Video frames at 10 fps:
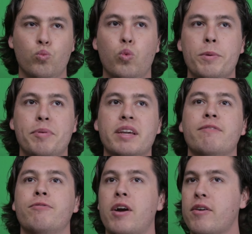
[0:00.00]
Would be
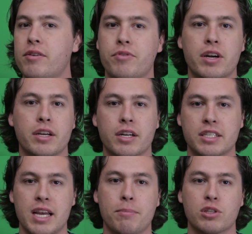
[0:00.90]
very, very good
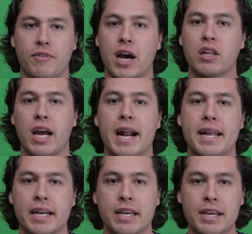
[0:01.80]
examples of how
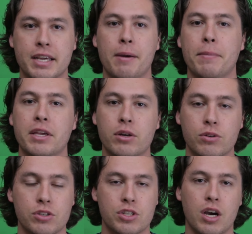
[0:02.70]
lighting can be
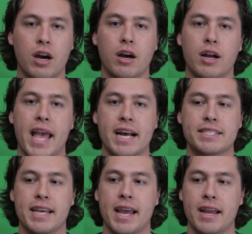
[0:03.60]
used
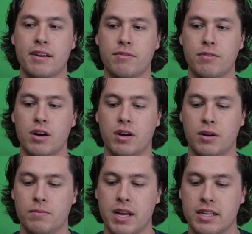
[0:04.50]
as
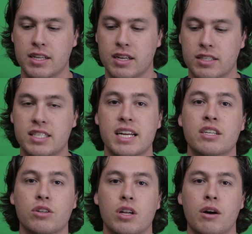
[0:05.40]
a
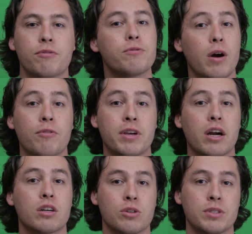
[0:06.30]
signal of
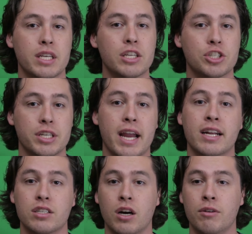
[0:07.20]
characterization,
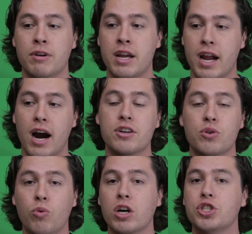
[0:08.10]
and of how
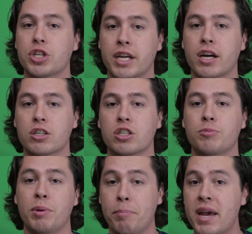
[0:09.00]
you want your character
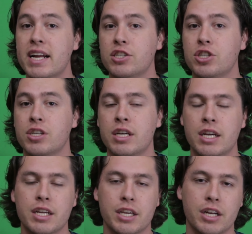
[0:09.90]
to be pitched.
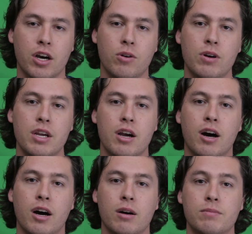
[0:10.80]

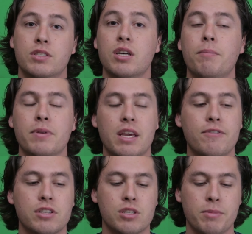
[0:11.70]
Some
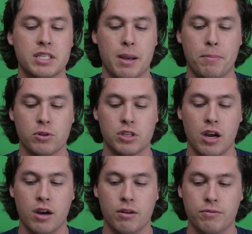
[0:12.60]
examples
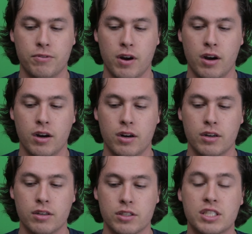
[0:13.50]
of
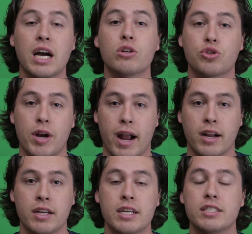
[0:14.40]

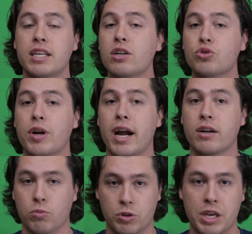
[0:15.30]

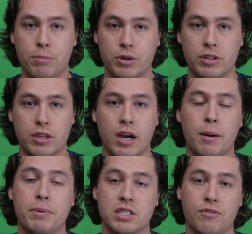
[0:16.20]
soundtrack. We'll keep with
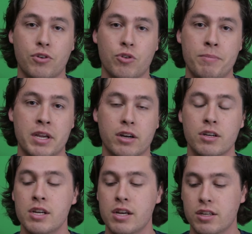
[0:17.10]
Pacific Rim
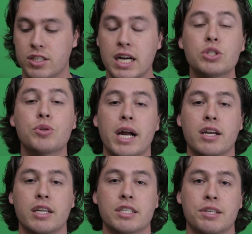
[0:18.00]
here.
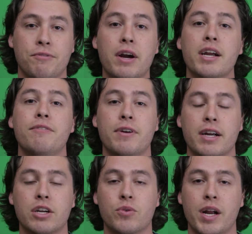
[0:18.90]
Soundtrack is a very,
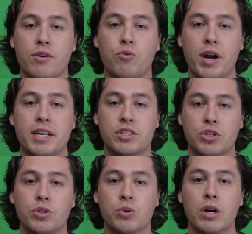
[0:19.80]
very creative way to
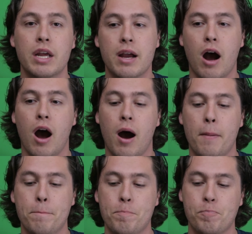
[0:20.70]
do
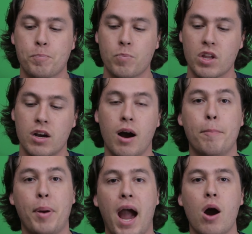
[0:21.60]

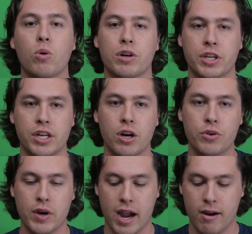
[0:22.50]
power.
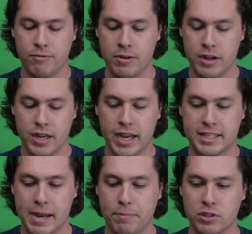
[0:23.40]
You have
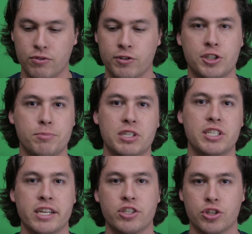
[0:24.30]
examples of when Gypsy
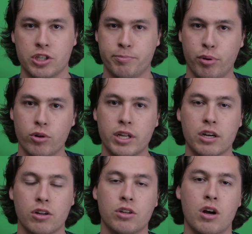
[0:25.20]
Danger is pulling
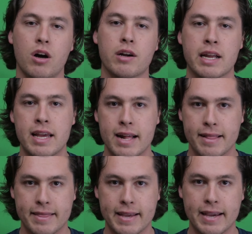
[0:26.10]
along
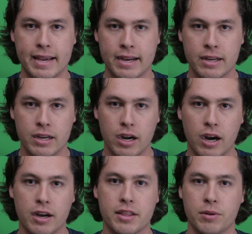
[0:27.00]
the
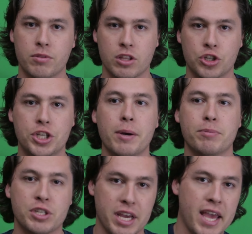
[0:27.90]
ship
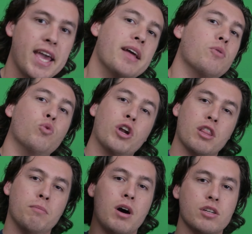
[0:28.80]
to hit one of
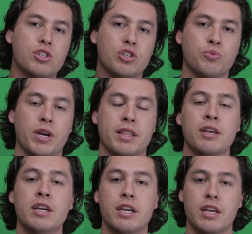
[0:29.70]
the monsters with.
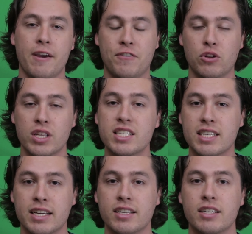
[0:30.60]
If you
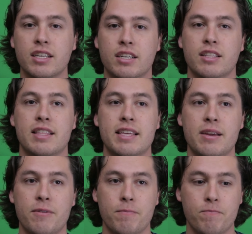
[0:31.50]
listen,
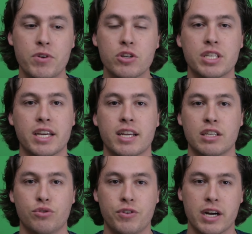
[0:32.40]
the music
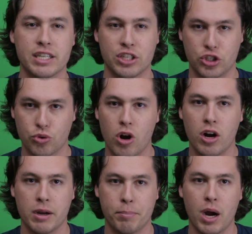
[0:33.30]
is very
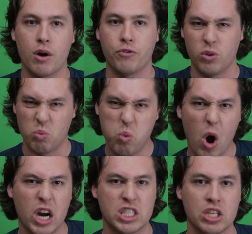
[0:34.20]
strong and powerful and
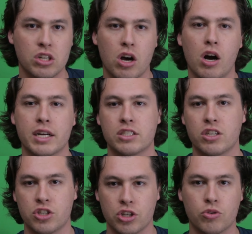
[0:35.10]
walks along in
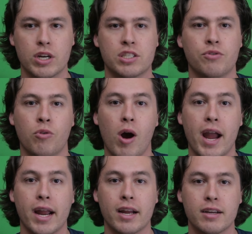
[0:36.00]
such an aggressive way.